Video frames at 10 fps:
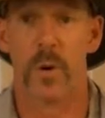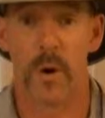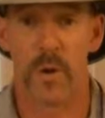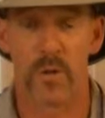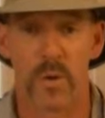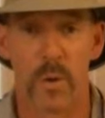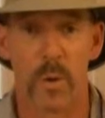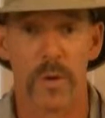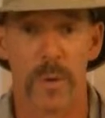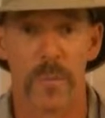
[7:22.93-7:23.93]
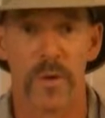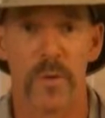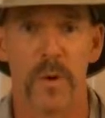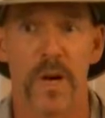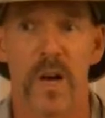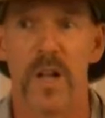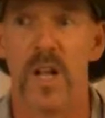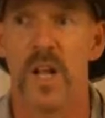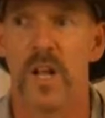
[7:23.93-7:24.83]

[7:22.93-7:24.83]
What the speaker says: Oreos hold up real well.